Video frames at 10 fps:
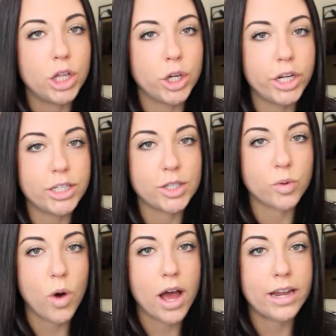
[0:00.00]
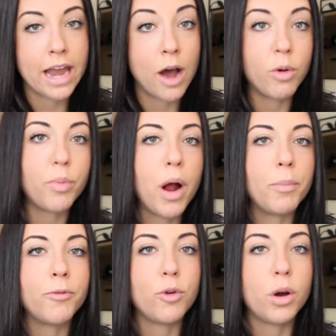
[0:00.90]
learning to squat now with
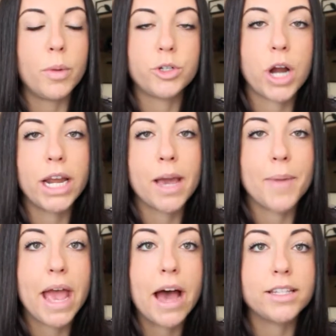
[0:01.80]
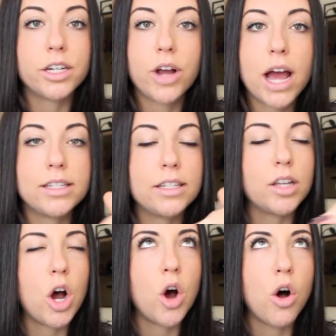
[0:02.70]
proper form and trying to get my ass to grass, it's
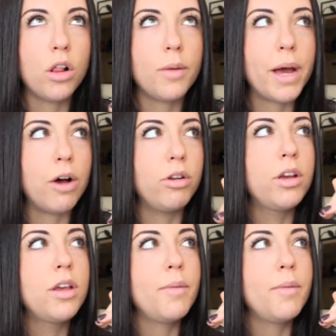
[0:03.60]
all about